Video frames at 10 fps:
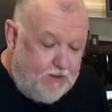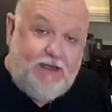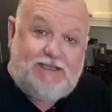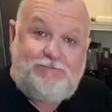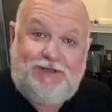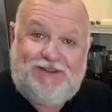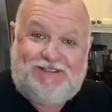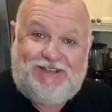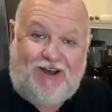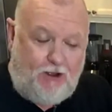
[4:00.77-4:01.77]
is put the
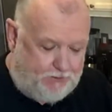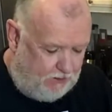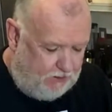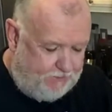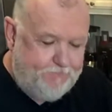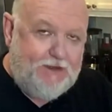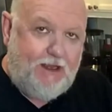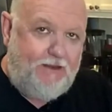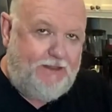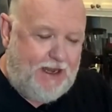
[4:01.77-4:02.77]
top on
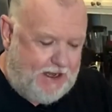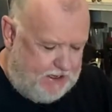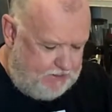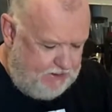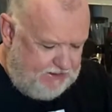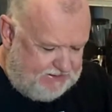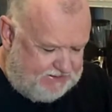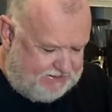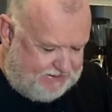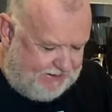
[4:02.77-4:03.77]
and then
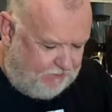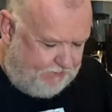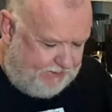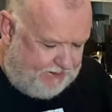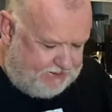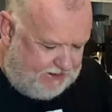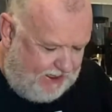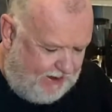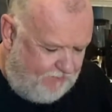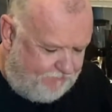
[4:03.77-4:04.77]
seal this
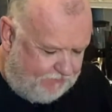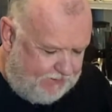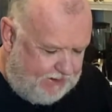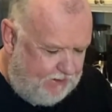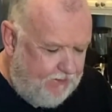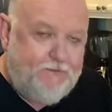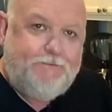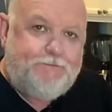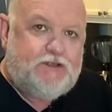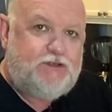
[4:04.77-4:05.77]
carefully
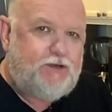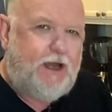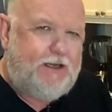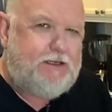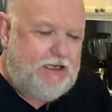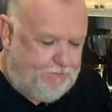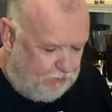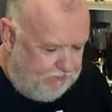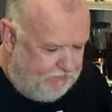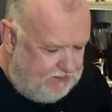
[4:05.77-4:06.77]
to try to keep
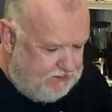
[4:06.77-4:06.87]
all of these